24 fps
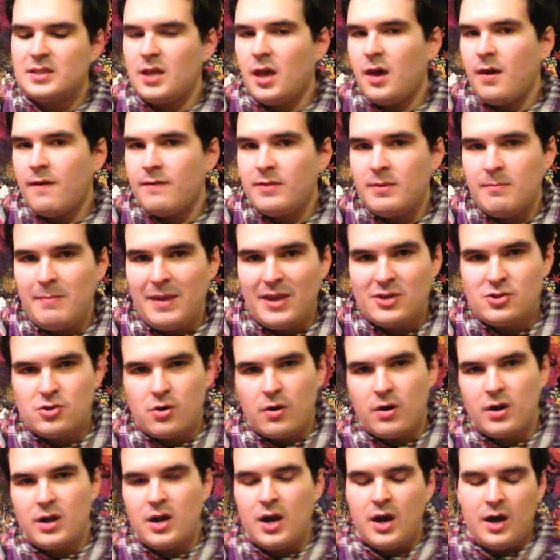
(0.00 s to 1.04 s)
of the major
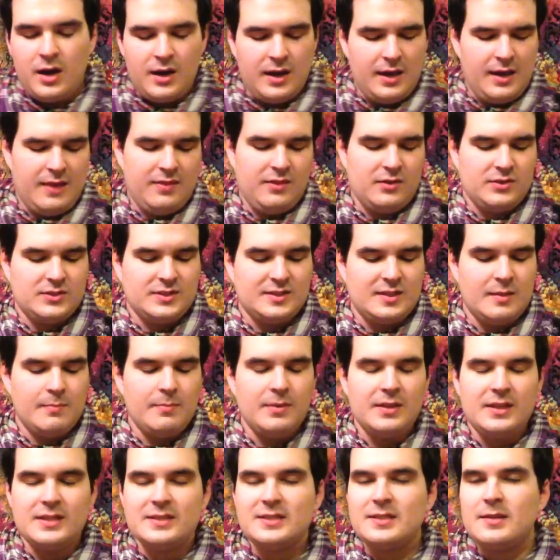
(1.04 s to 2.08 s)
arcana and their
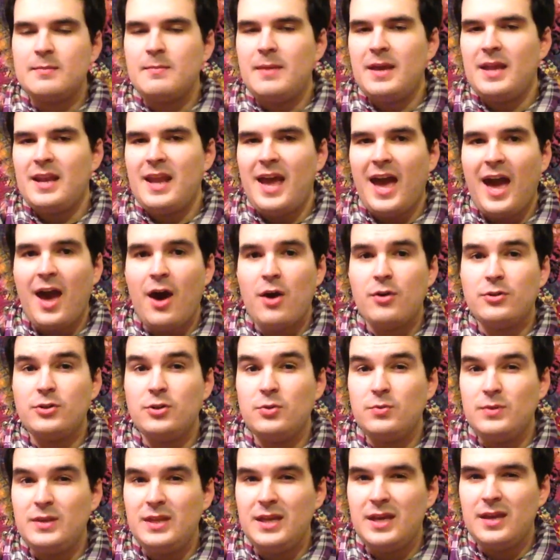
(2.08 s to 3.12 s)
symbolism and how
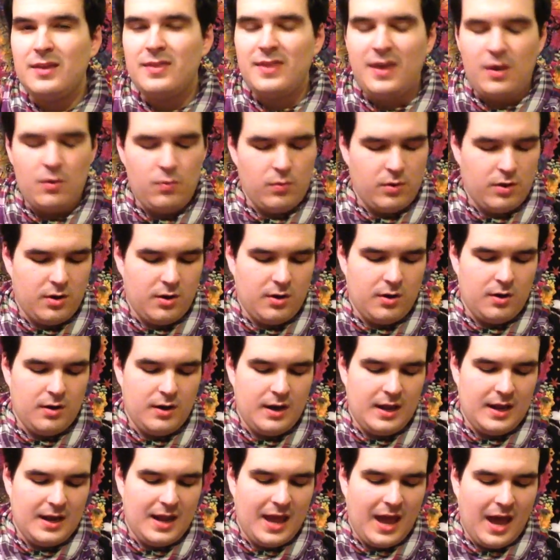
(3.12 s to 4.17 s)
unique they were
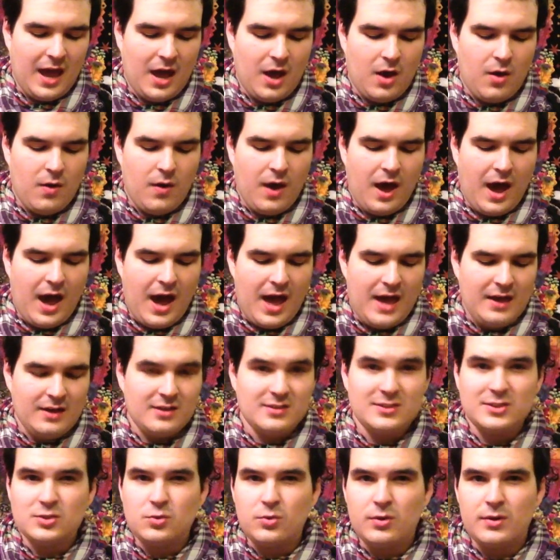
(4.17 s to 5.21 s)
and how I
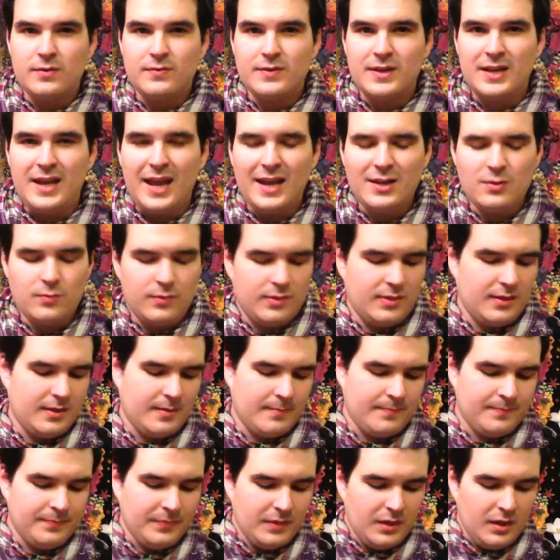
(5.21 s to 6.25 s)
could sort of connect with
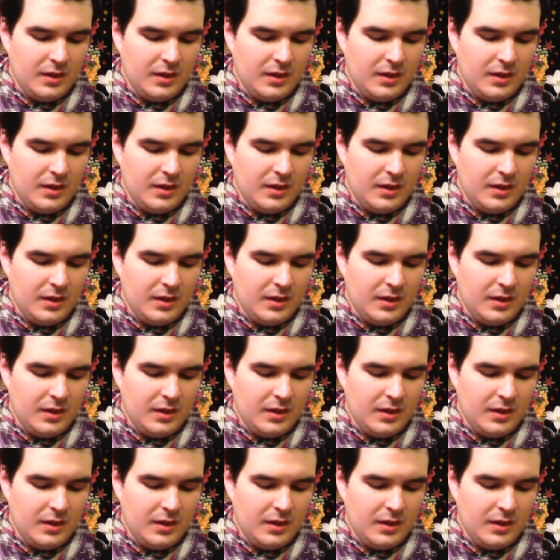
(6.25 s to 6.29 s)
them.